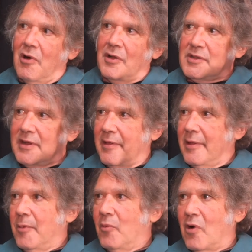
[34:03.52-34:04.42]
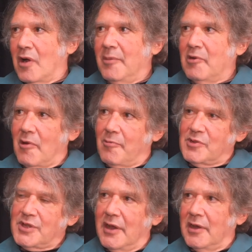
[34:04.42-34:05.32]
wants and how they want to be
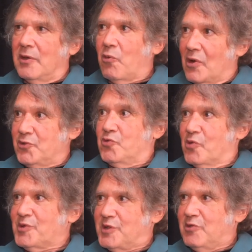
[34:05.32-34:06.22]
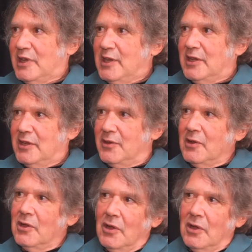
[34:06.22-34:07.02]
represented and what tools you need,